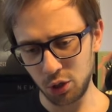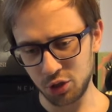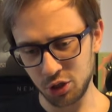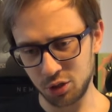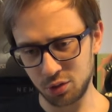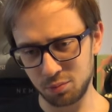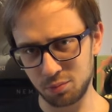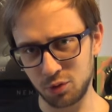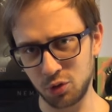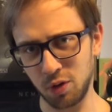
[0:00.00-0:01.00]
just
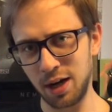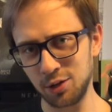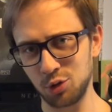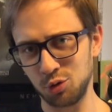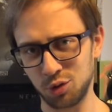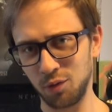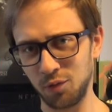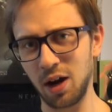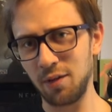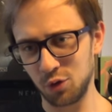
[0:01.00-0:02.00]
trying to
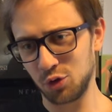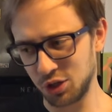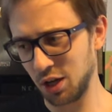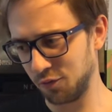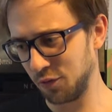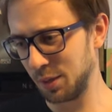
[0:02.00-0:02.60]
survive yourself.